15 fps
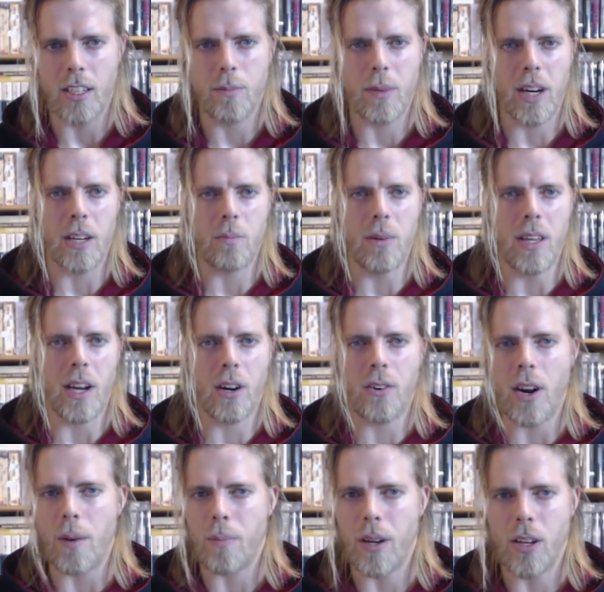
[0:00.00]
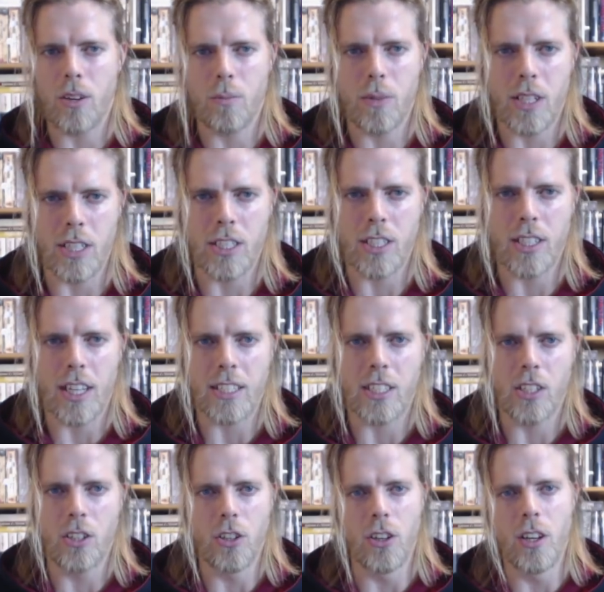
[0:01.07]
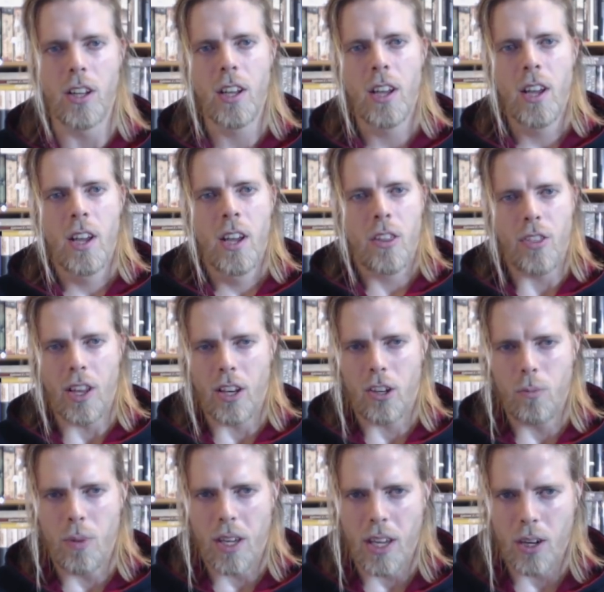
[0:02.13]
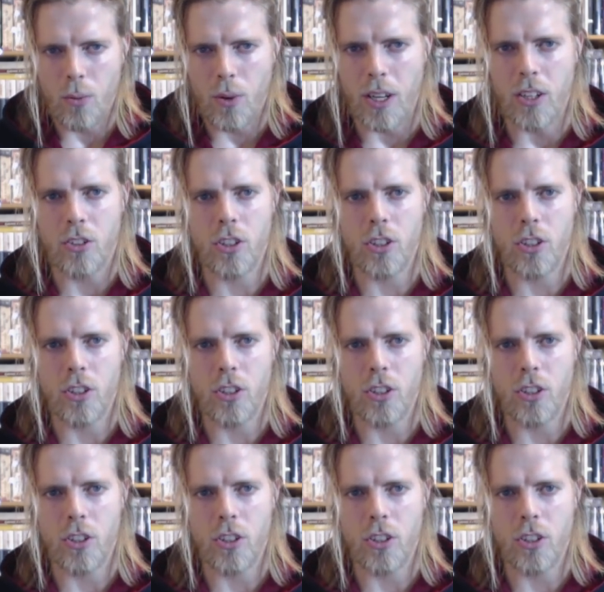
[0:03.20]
It might be a grappling competition. That's a good thing to begin with.